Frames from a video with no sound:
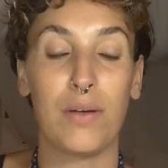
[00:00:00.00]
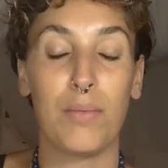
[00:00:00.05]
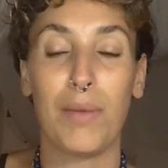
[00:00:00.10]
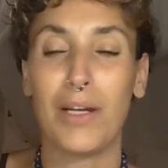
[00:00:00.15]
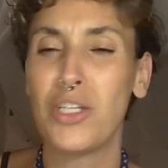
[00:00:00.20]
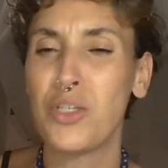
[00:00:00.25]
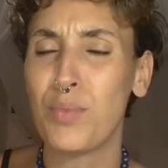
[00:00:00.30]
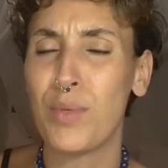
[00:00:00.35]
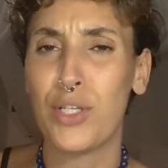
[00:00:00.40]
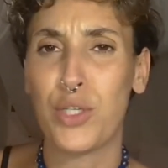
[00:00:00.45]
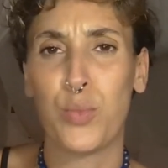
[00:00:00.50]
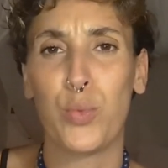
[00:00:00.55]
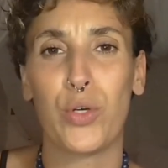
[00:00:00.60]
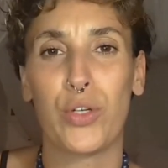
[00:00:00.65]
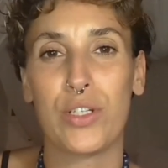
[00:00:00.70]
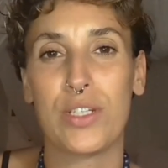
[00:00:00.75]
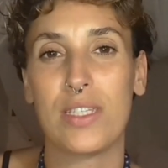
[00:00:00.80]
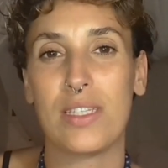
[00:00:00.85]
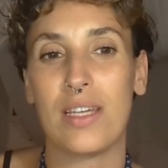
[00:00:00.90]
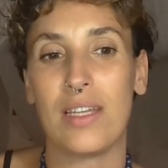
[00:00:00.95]
much
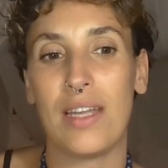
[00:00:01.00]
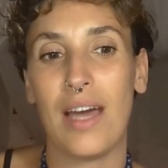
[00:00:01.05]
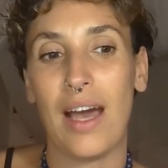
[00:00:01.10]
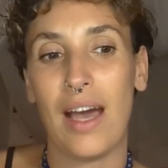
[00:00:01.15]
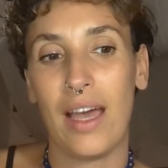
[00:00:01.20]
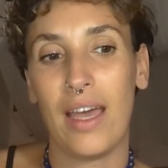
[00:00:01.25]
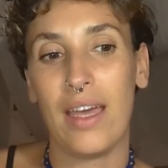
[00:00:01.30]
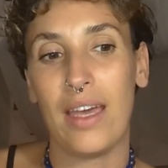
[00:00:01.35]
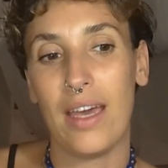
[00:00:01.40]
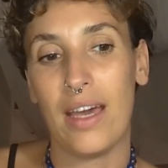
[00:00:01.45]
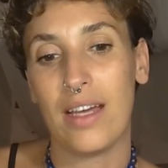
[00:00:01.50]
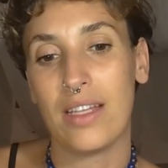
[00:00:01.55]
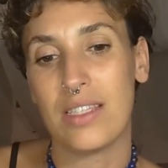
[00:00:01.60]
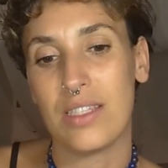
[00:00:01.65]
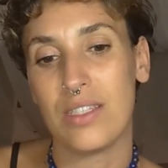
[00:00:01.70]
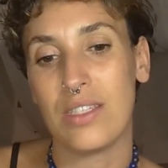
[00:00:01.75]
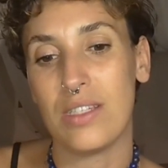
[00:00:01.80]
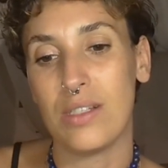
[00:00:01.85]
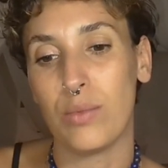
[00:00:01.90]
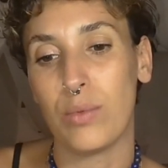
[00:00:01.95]
worse than I had to
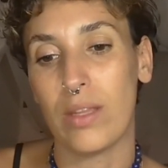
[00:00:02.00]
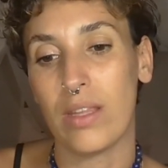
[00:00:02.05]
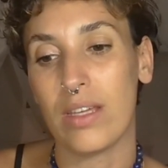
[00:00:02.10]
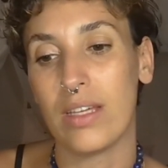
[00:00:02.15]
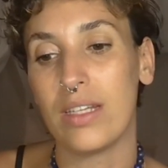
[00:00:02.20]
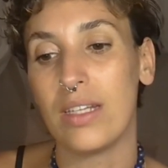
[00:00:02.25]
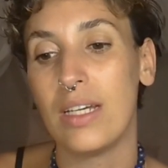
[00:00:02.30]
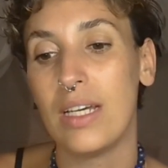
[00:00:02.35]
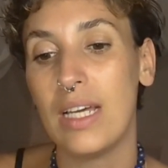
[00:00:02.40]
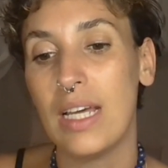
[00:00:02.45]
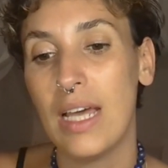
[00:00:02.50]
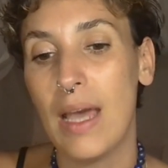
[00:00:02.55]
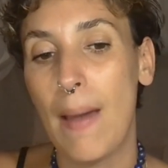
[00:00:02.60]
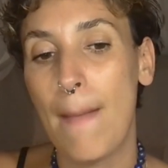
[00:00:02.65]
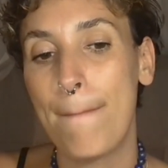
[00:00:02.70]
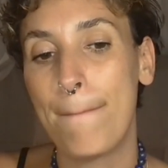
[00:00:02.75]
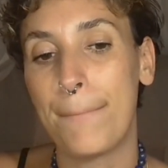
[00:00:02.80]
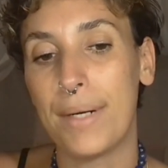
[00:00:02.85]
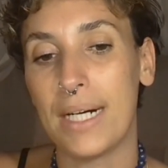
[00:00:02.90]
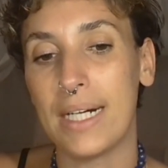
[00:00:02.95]
deal with it.
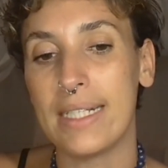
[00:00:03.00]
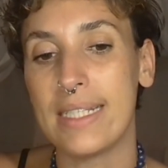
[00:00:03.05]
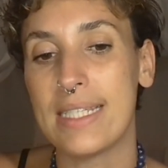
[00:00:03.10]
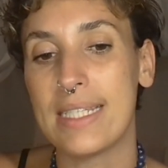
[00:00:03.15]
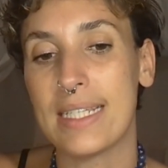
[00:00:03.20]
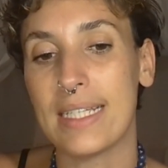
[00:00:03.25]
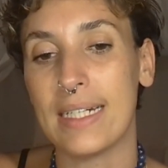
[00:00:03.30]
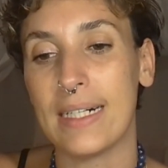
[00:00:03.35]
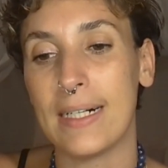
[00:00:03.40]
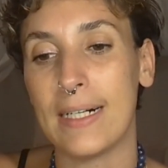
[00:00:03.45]
But